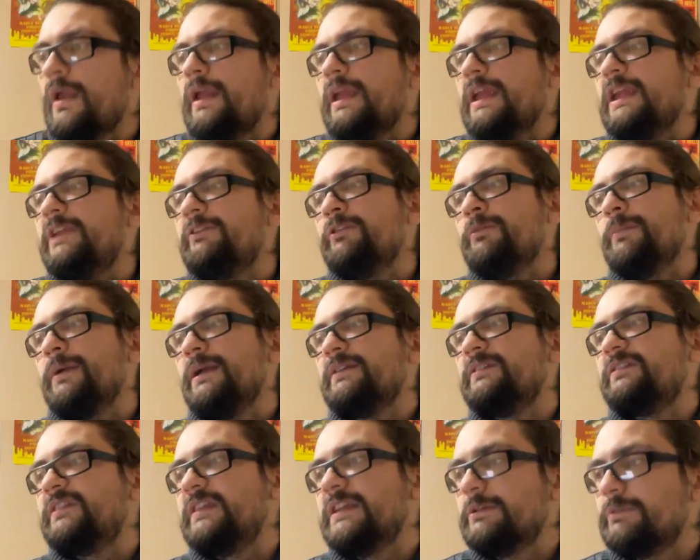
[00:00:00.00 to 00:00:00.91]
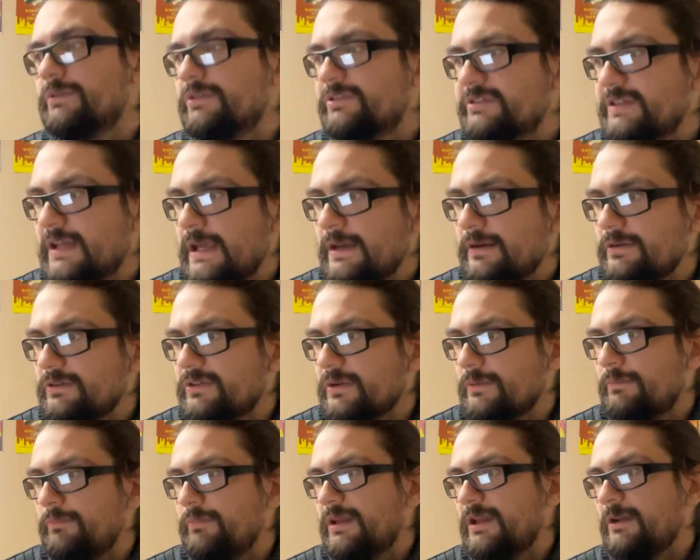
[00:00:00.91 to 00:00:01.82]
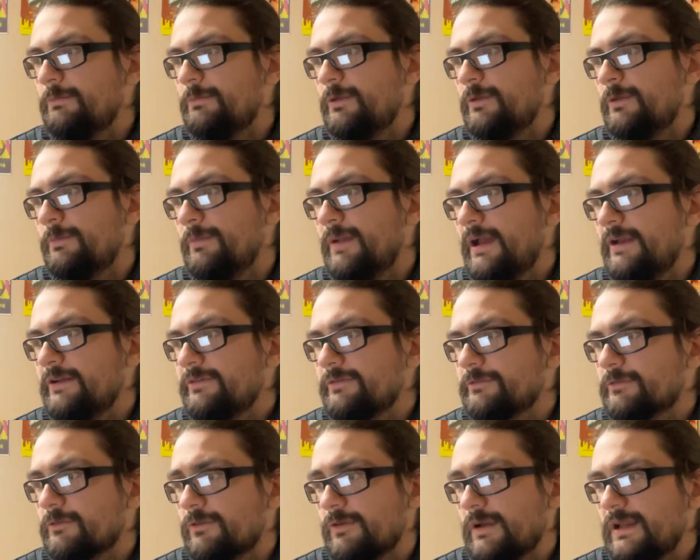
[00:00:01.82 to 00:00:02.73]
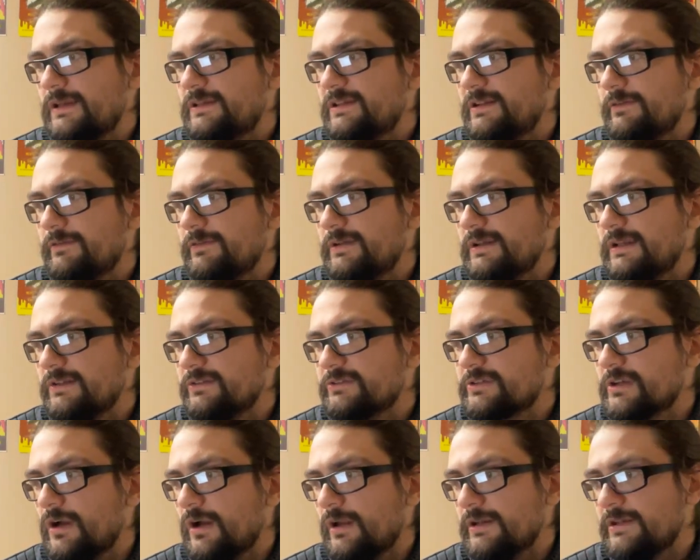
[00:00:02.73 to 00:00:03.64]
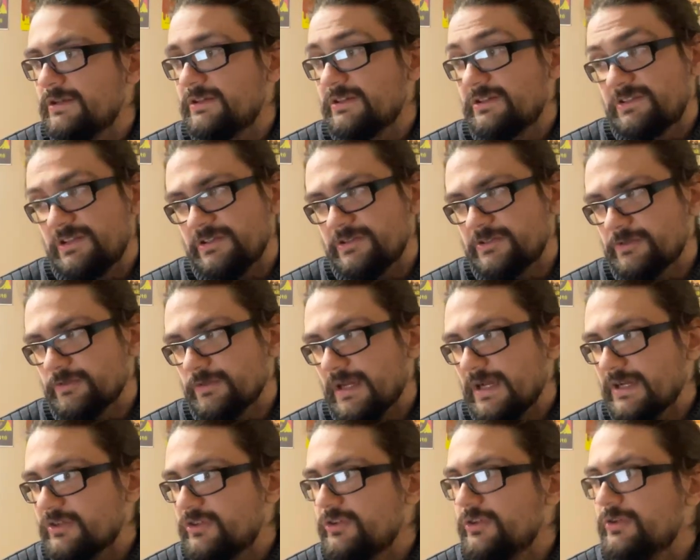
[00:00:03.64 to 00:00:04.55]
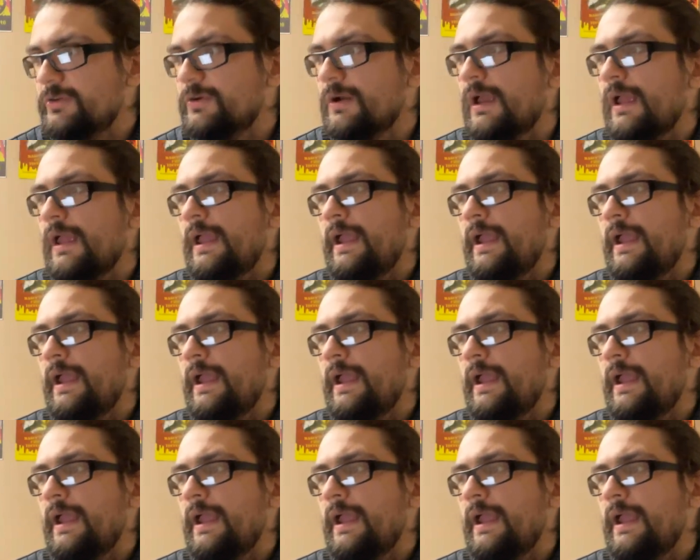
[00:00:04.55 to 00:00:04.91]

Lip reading: Even by sequel standards, a minimal amount of creativity has gone into Sister Act 2,